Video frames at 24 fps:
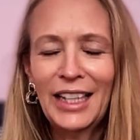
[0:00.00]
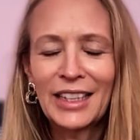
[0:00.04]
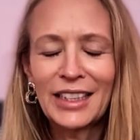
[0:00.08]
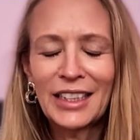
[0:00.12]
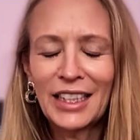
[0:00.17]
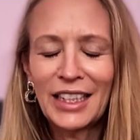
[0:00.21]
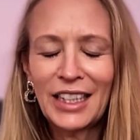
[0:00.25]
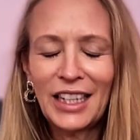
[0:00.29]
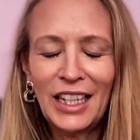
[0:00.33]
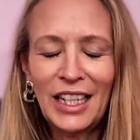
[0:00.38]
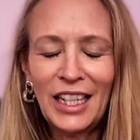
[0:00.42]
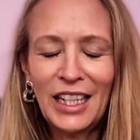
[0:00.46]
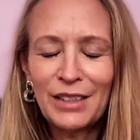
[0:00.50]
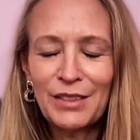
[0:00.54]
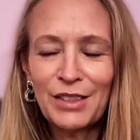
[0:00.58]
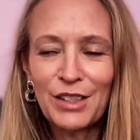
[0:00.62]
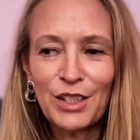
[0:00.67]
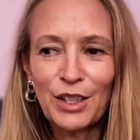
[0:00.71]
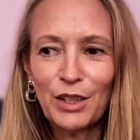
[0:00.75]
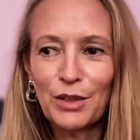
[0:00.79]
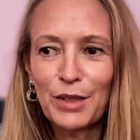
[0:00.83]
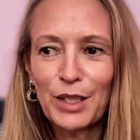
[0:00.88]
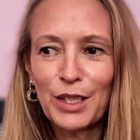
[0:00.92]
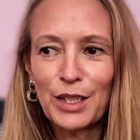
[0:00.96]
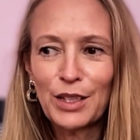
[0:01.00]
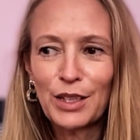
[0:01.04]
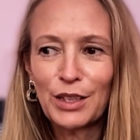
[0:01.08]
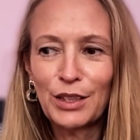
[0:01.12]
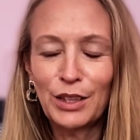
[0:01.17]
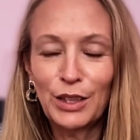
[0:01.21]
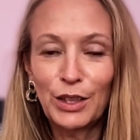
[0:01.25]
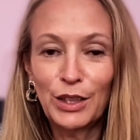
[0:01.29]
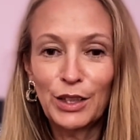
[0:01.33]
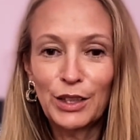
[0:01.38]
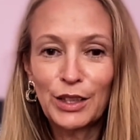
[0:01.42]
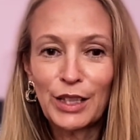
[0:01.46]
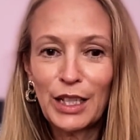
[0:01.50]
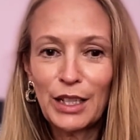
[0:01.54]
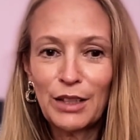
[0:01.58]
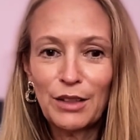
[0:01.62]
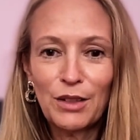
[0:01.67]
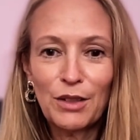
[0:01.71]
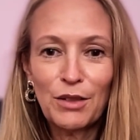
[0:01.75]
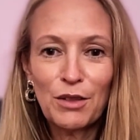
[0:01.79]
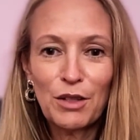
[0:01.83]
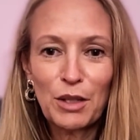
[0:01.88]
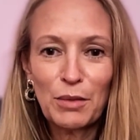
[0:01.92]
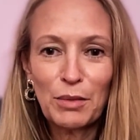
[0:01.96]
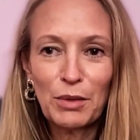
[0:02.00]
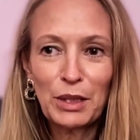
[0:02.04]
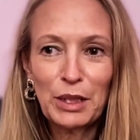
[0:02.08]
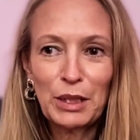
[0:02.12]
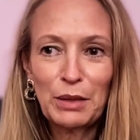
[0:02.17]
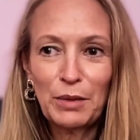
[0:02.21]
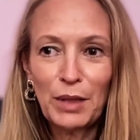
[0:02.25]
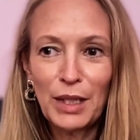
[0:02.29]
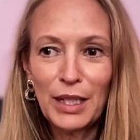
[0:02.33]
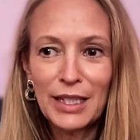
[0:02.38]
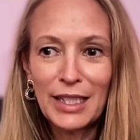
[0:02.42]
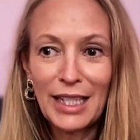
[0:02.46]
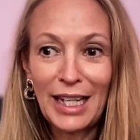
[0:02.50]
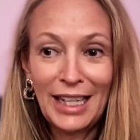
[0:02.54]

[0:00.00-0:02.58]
And like, I was always told how horrible he was.